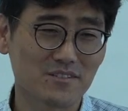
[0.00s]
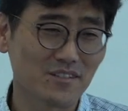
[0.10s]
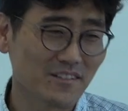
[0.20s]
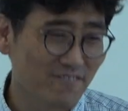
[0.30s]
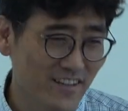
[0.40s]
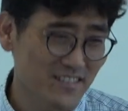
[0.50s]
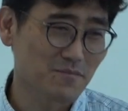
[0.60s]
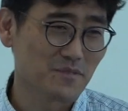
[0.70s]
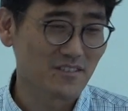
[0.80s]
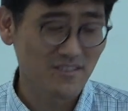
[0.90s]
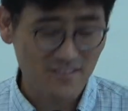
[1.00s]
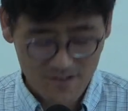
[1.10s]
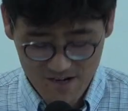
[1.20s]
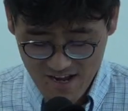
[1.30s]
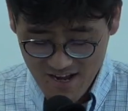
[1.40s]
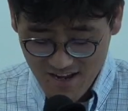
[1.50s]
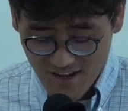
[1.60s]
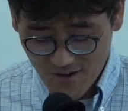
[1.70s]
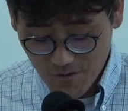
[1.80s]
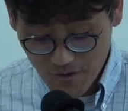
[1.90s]
or investments or,
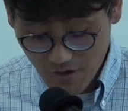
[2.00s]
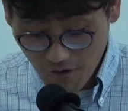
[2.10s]
or, or